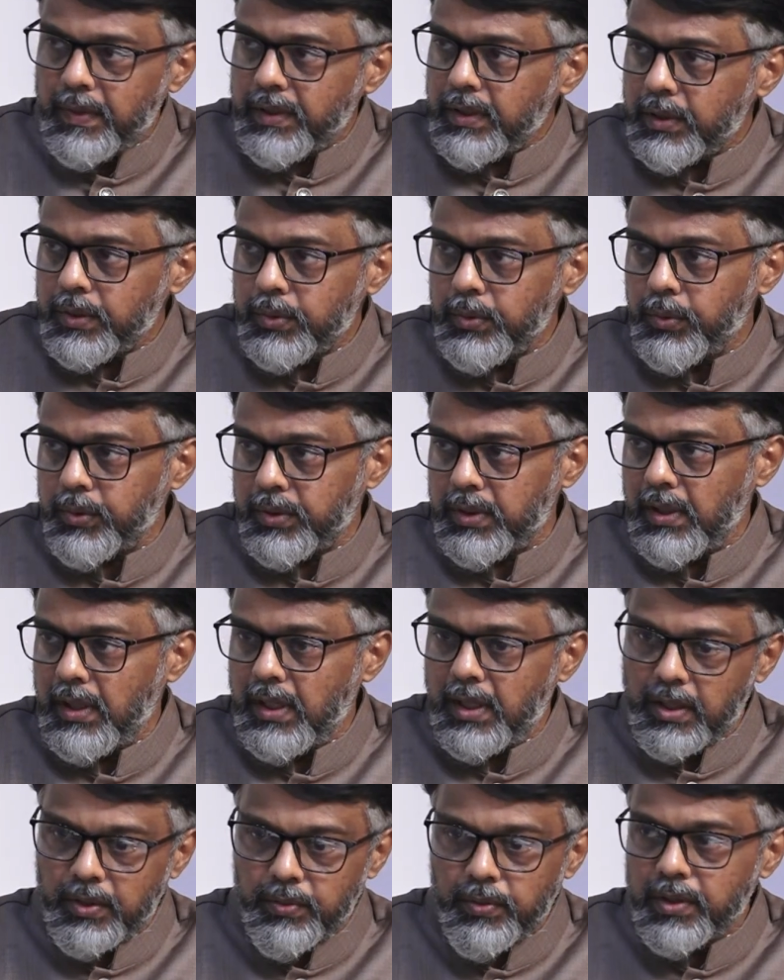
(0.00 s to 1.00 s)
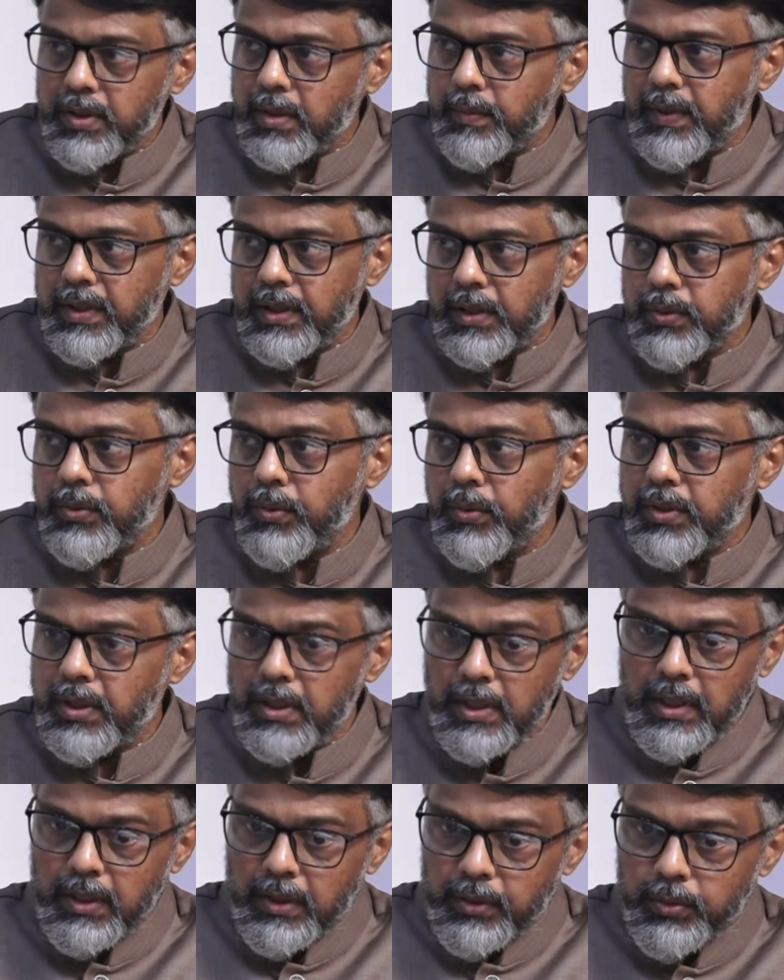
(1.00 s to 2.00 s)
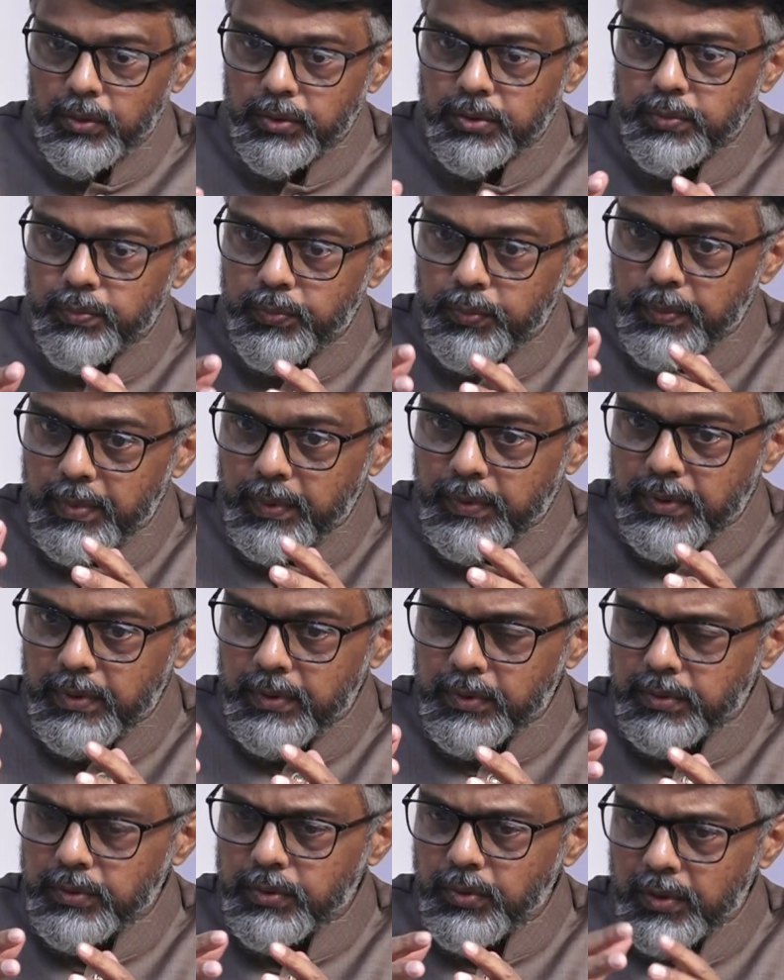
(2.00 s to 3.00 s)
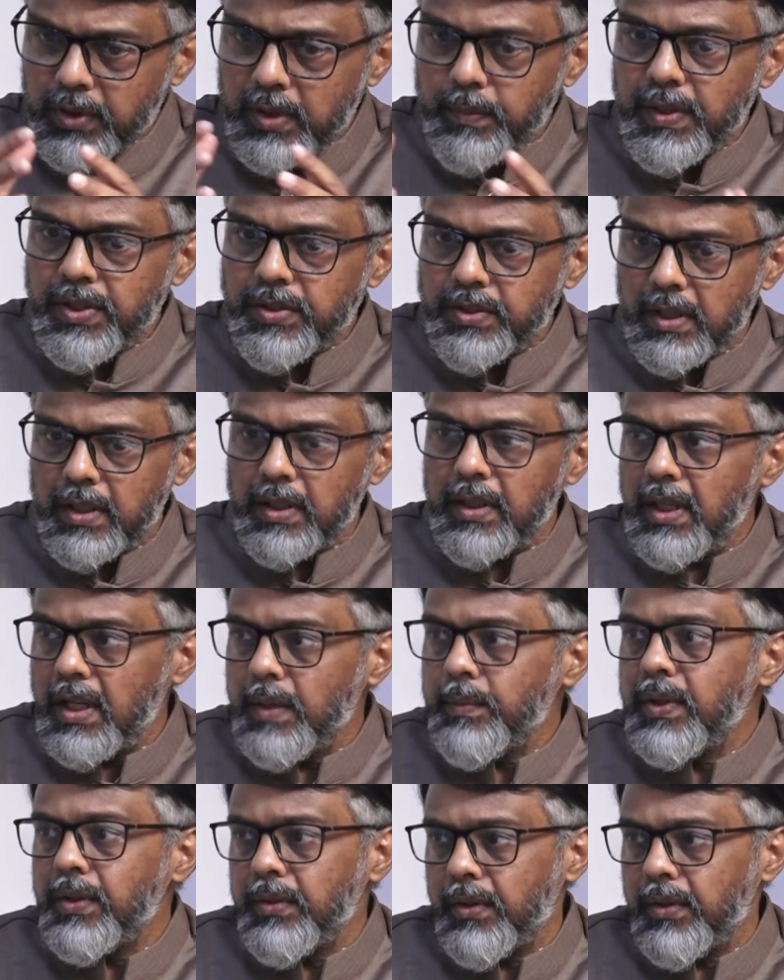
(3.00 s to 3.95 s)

by the court and recorded by the court, those documents are reliable